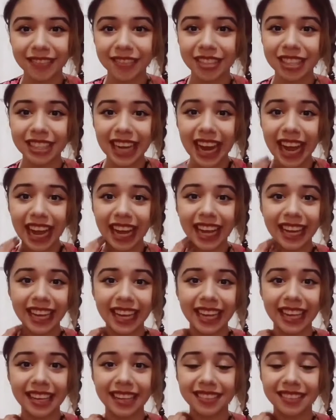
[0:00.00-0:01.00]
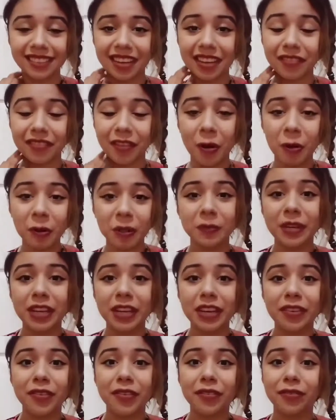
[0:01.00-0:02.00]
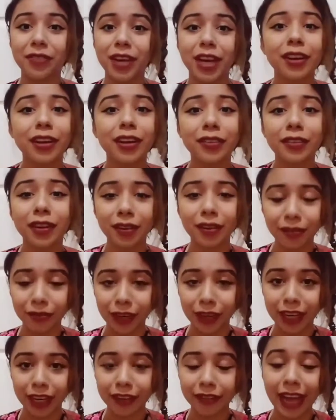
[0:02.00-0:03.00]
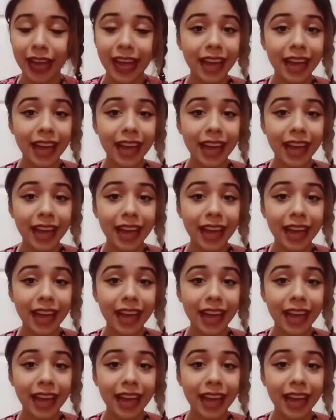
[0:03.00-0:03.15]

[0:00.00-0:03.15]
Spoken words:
which I have always been very, very afraid of.